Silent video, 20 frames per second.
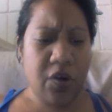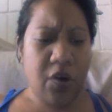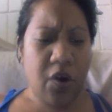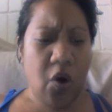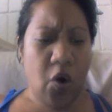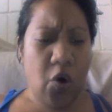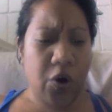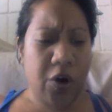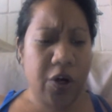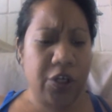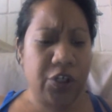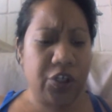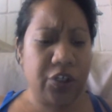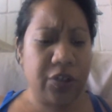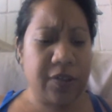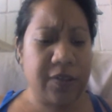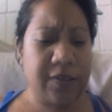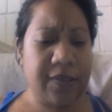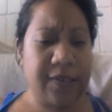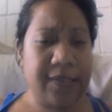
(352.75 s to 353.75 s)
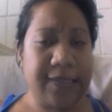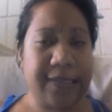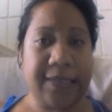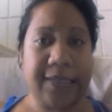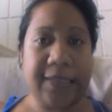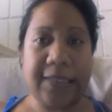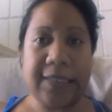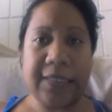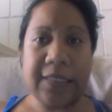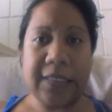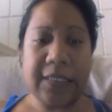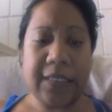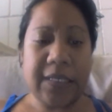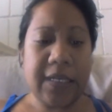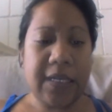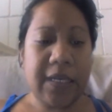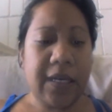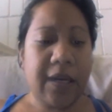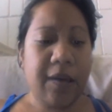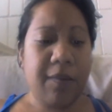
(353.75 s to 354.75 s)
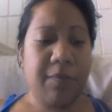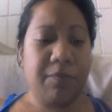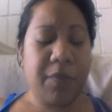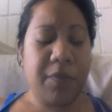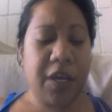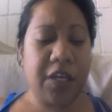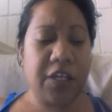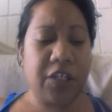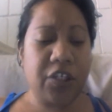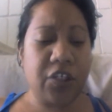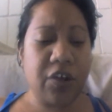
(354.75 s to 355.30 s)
origins. Many